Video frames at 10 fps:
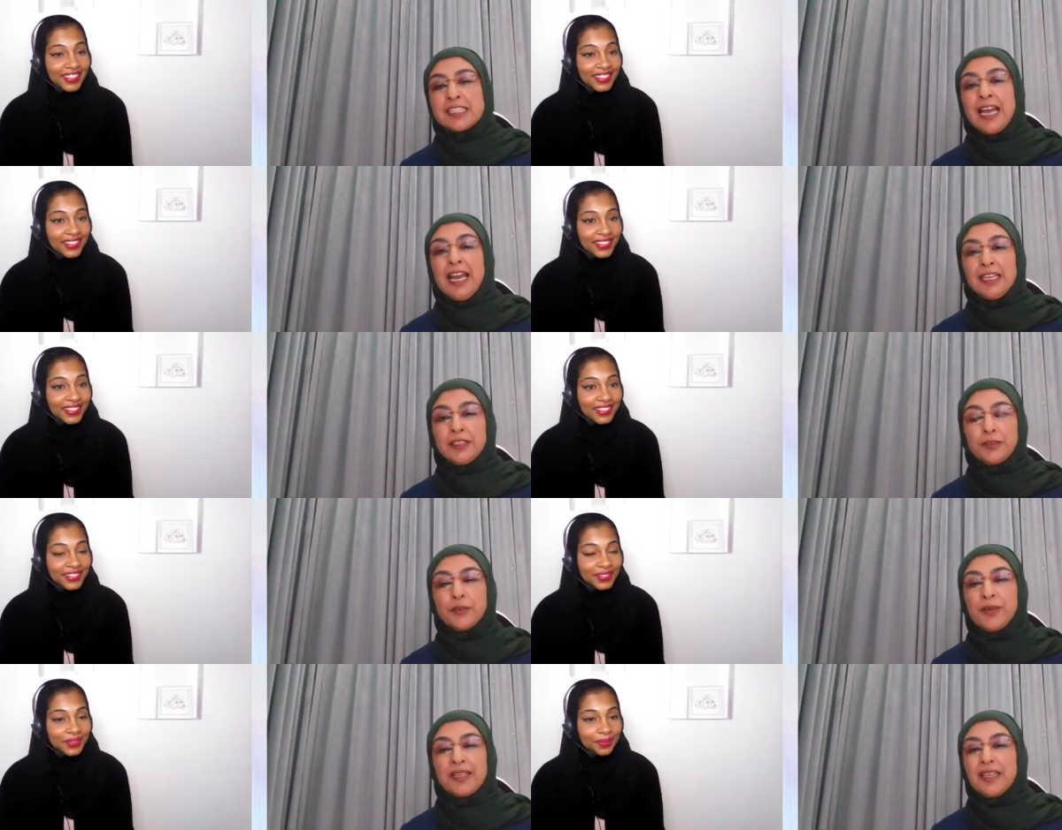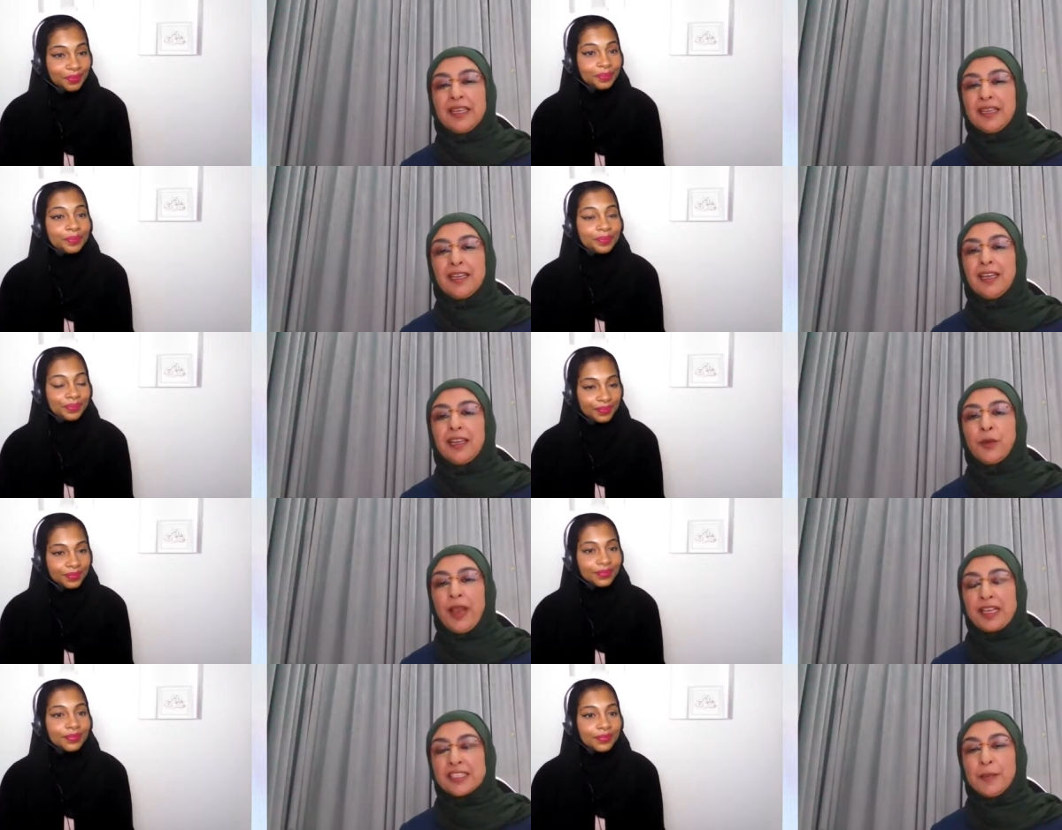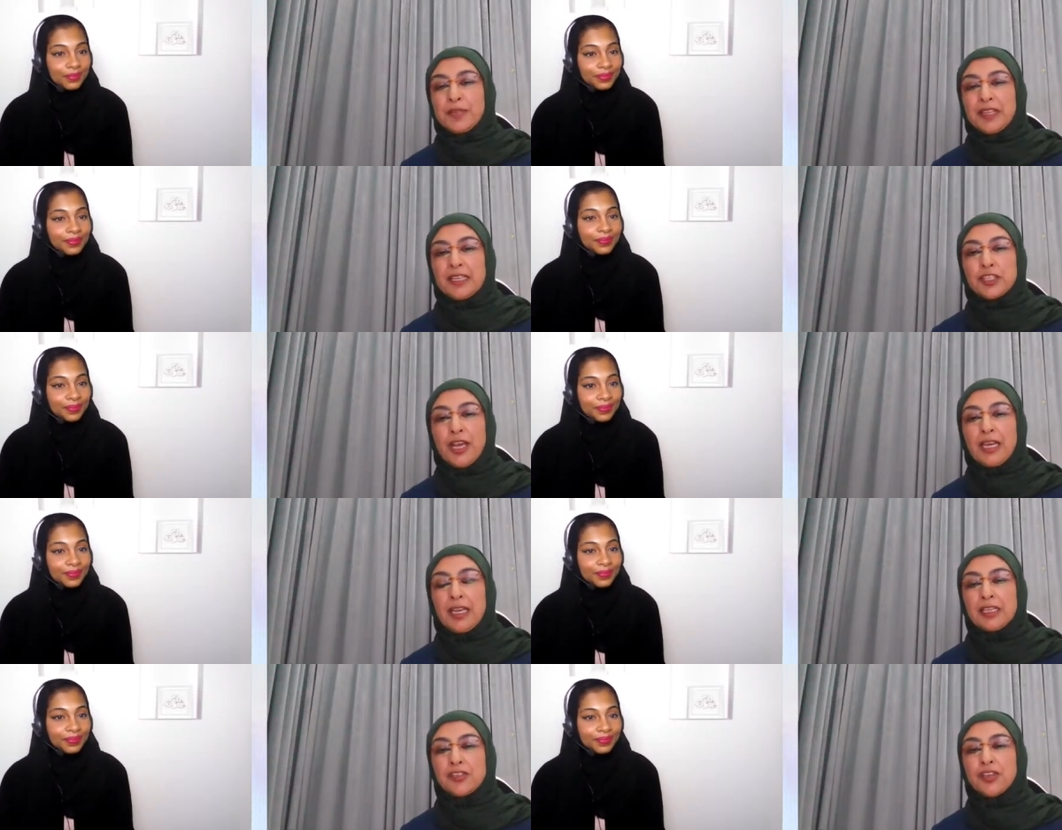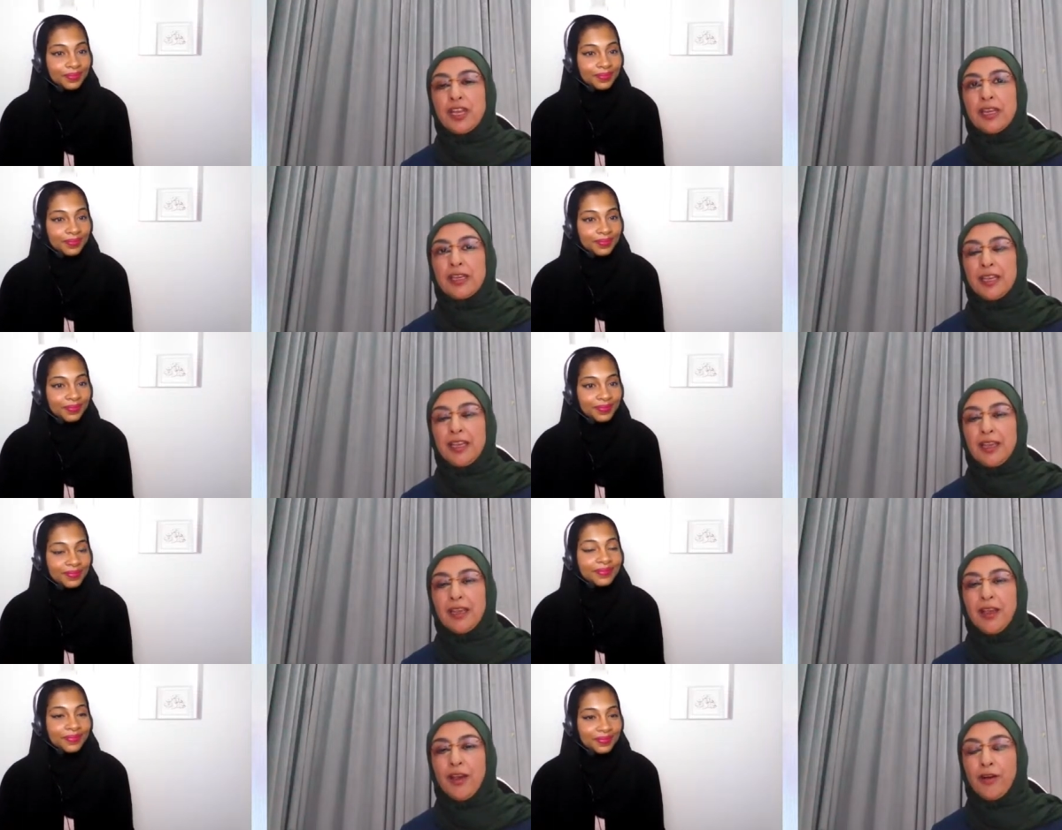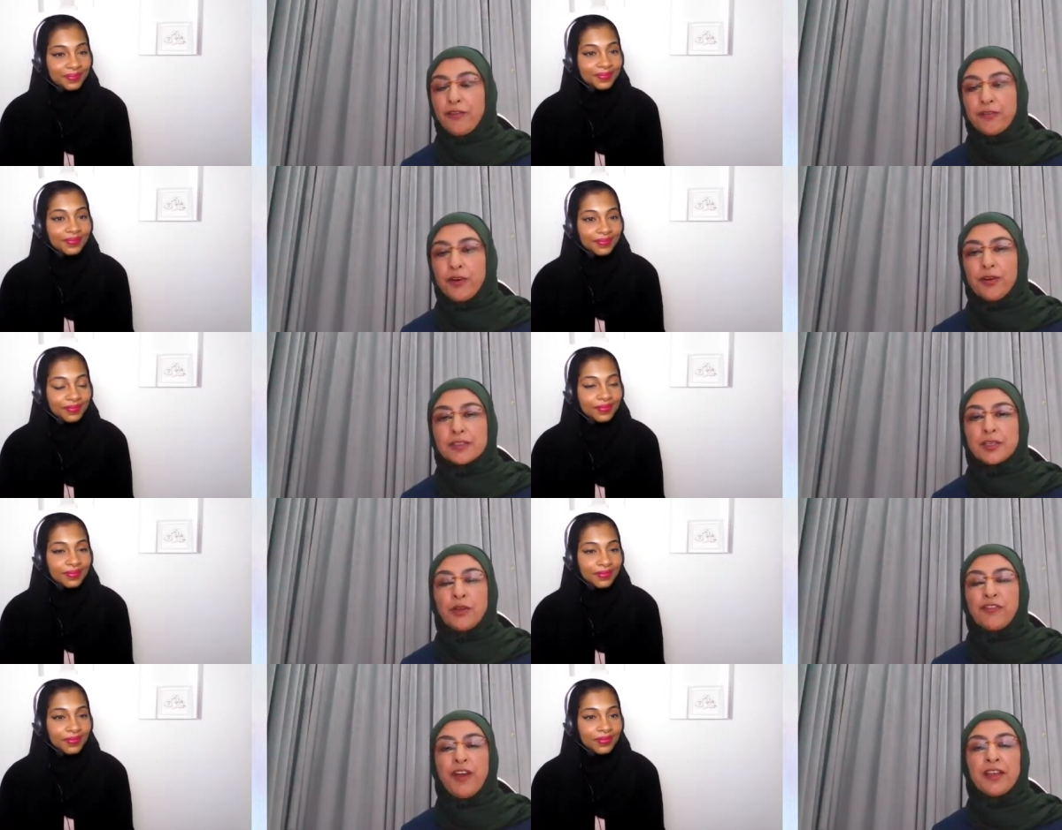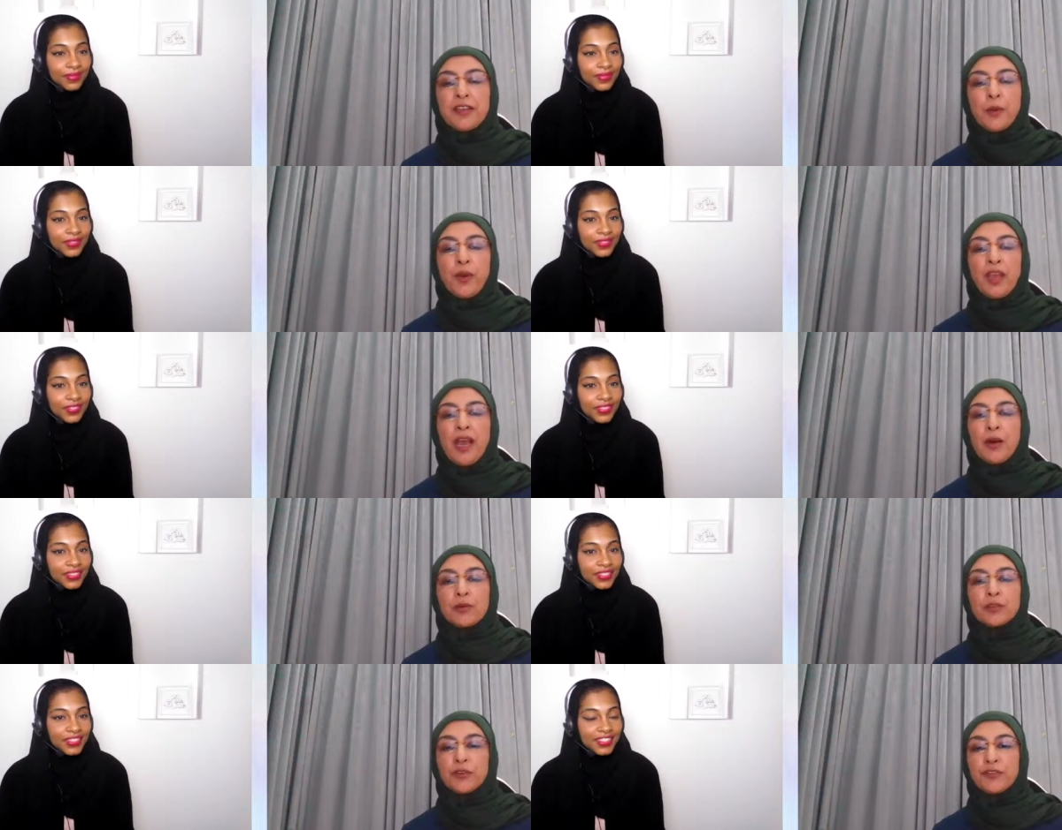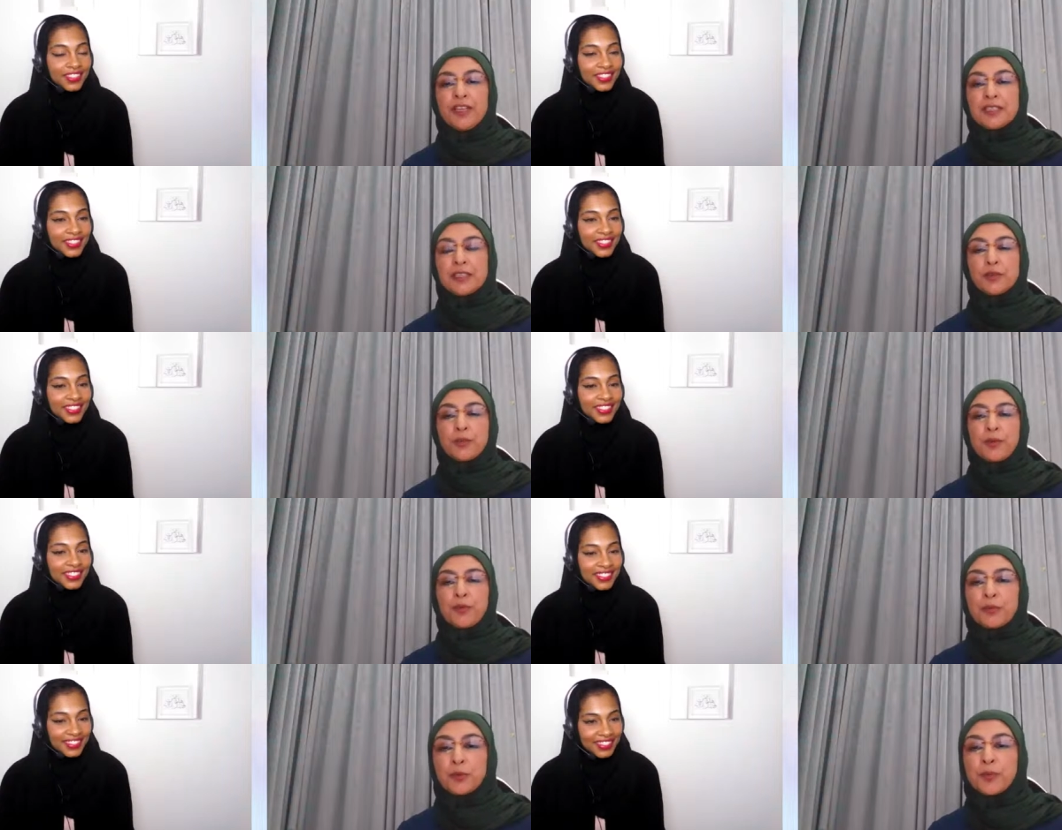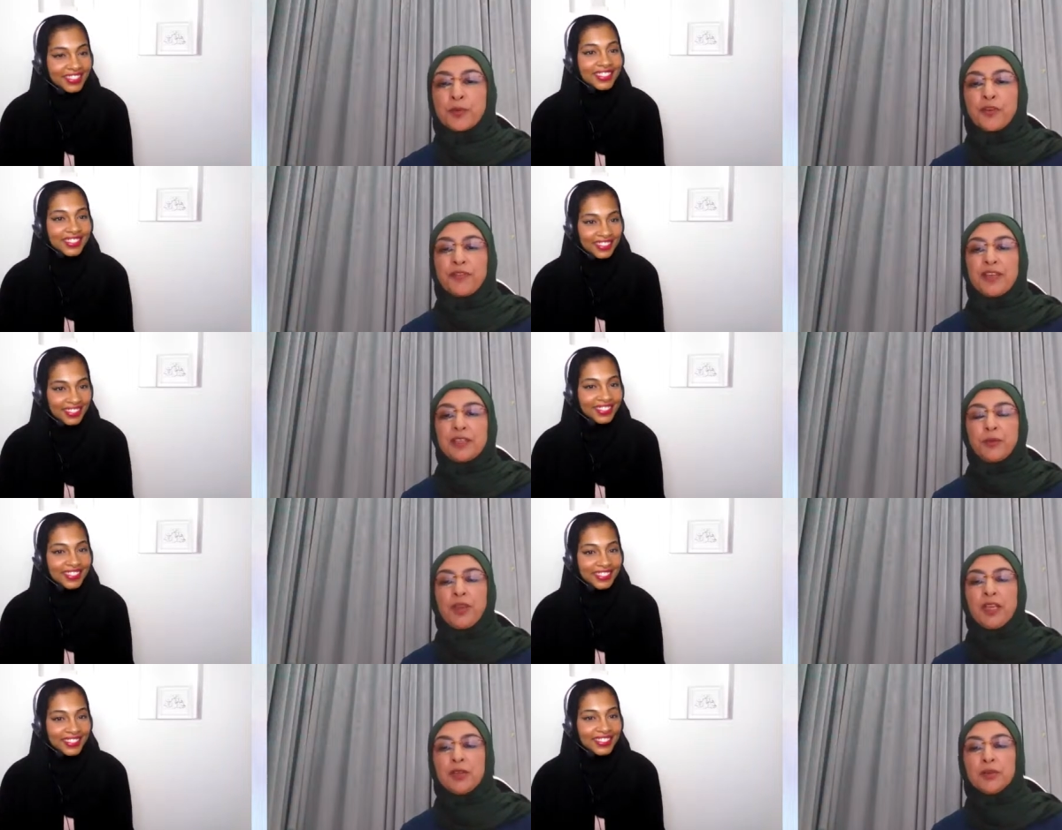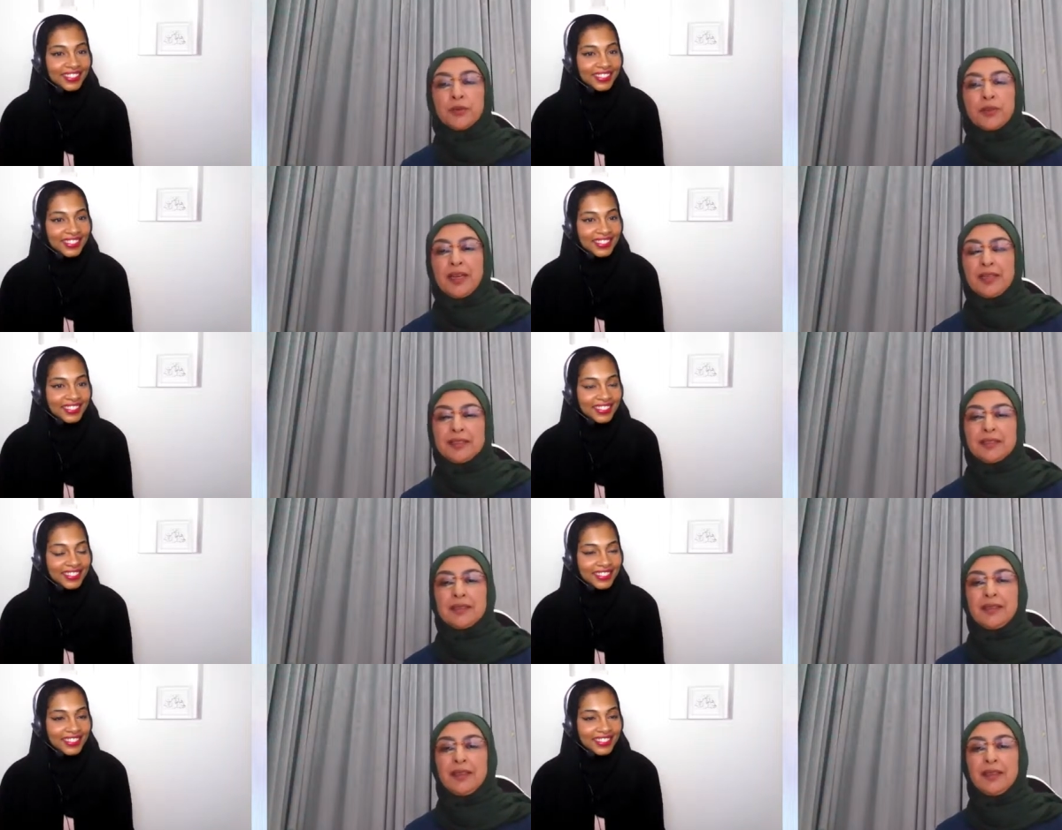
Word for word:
Speaker 1: is inside you, but then uh, you accepted the challenge, and uh, of course, you'll find your way out of it to prove to prove that you can do that.